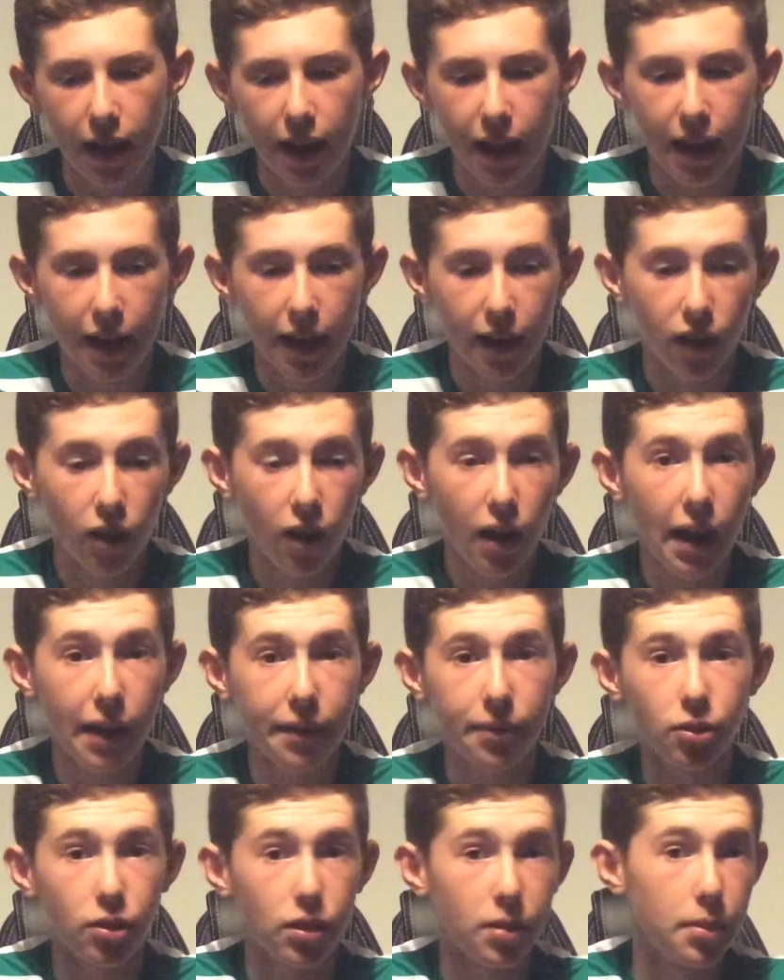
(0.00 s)
I got
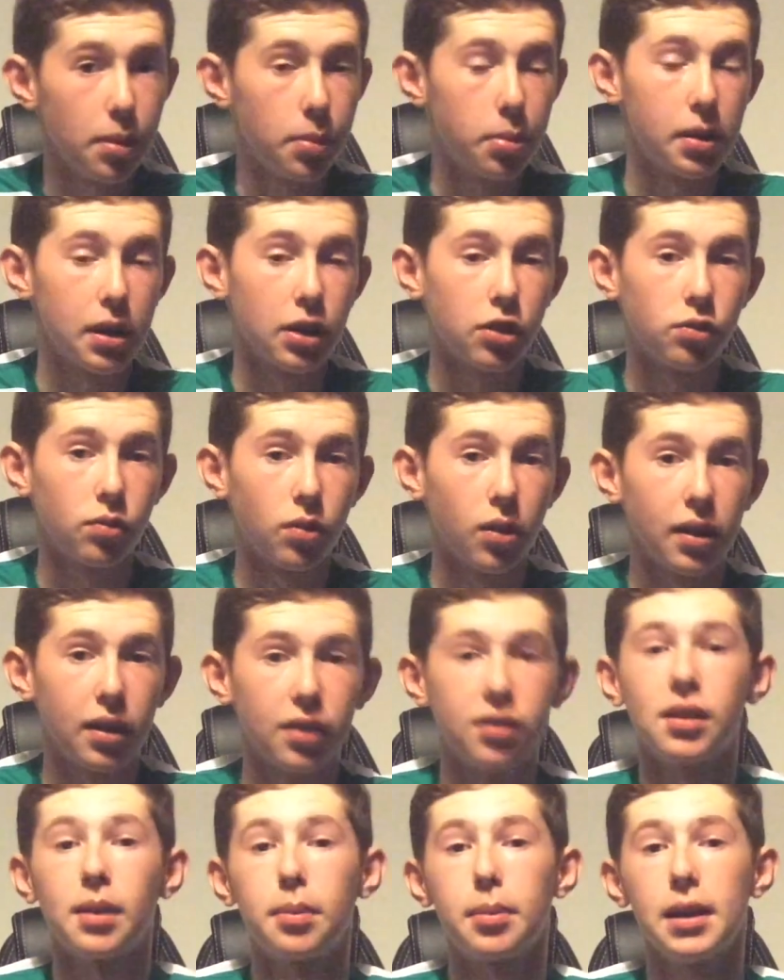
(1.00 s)
everyone in my prediction right
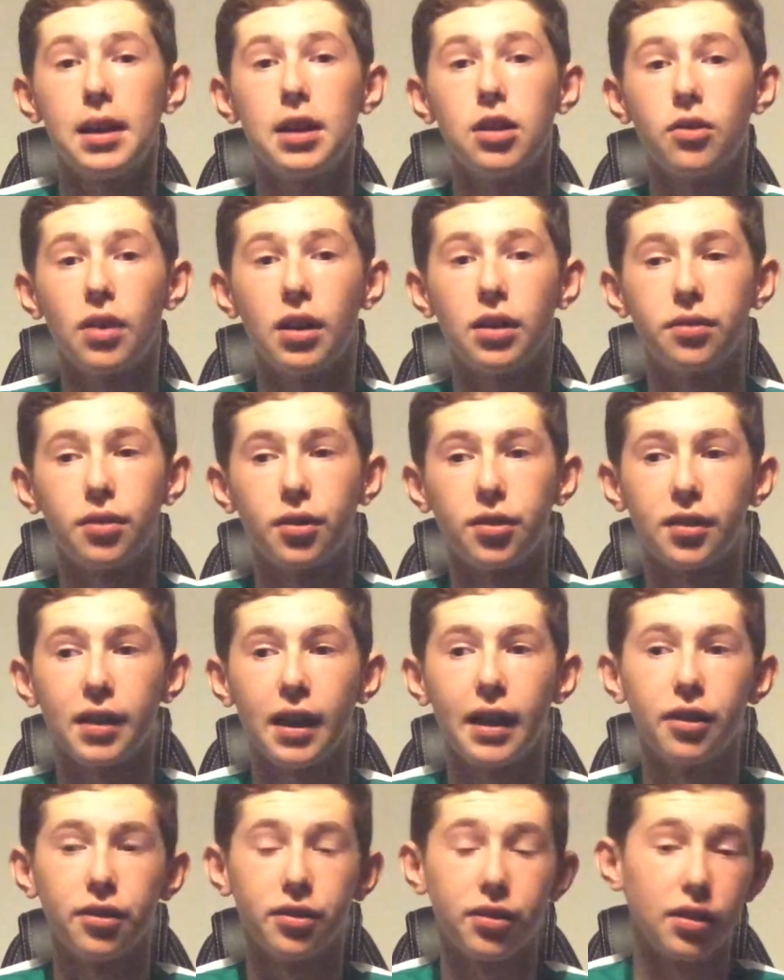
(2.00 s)
except Lee Grace for
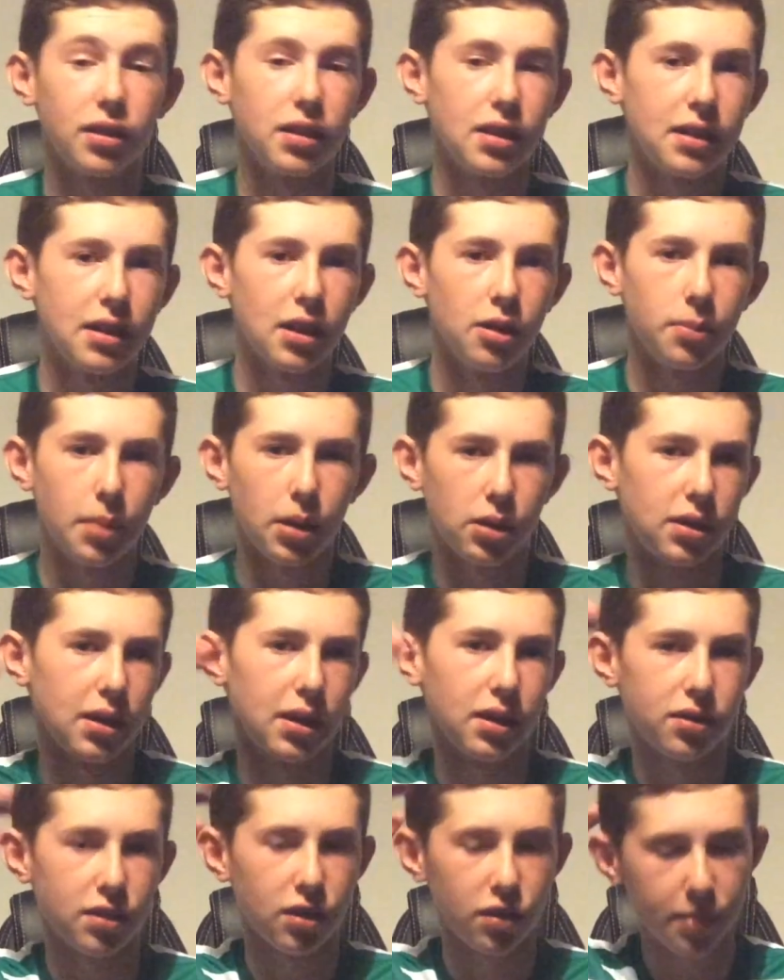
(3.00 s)
Scales, because I didn't know about
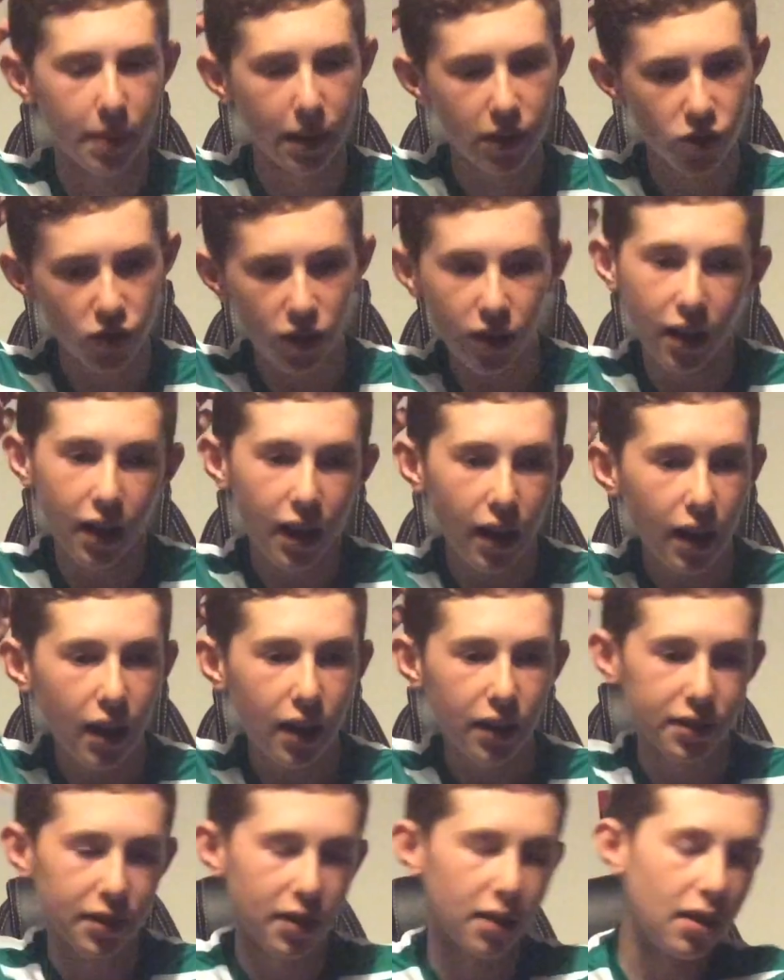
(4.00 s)
the suspension,
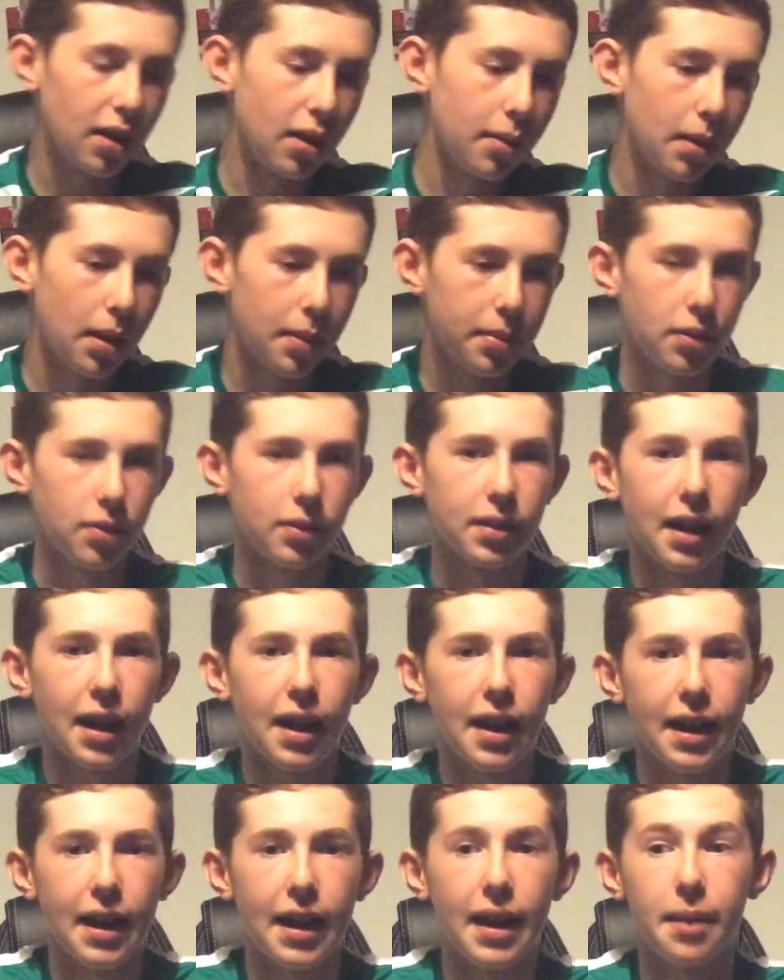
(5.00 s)
so I'm happy with
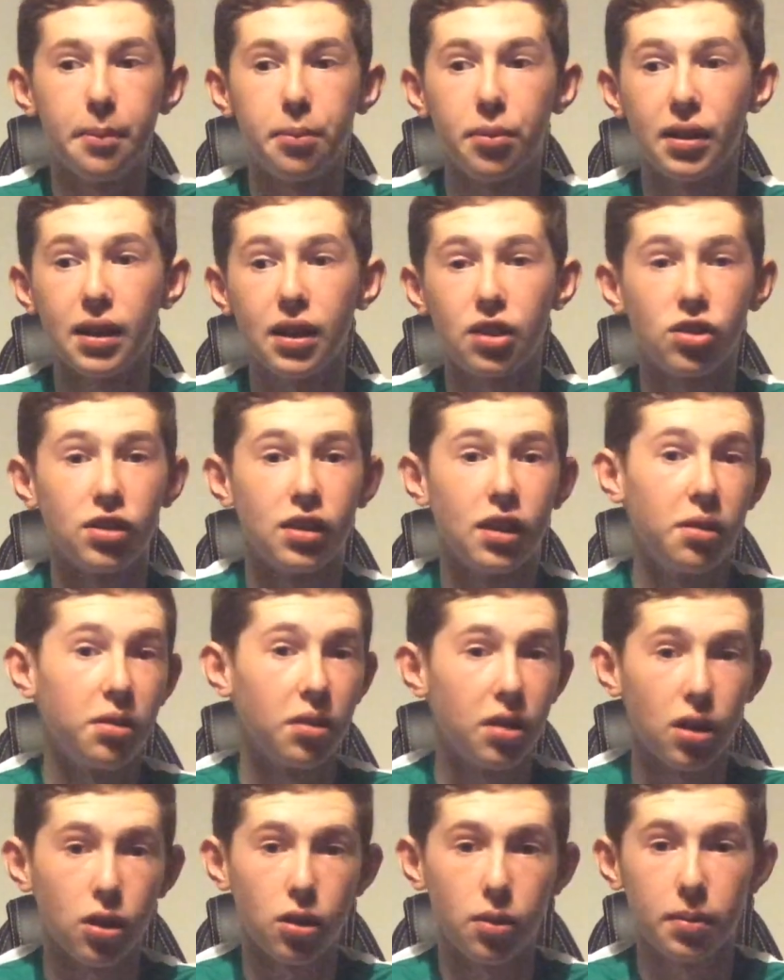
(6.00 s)
that. Prediction though,
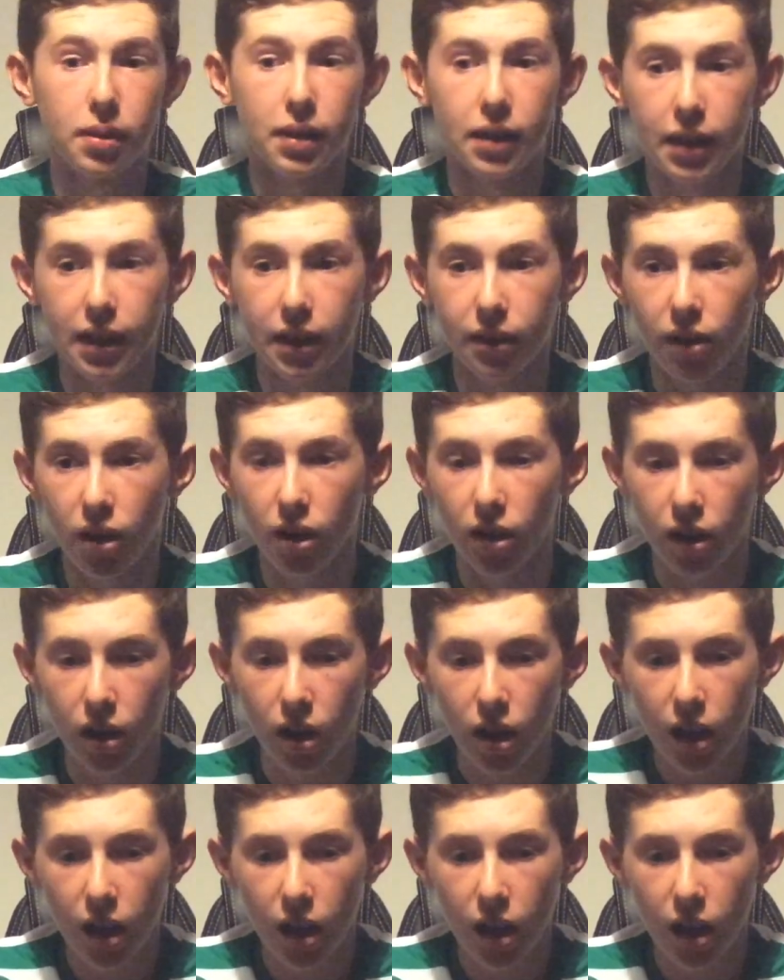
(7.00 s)
I got completely wrong.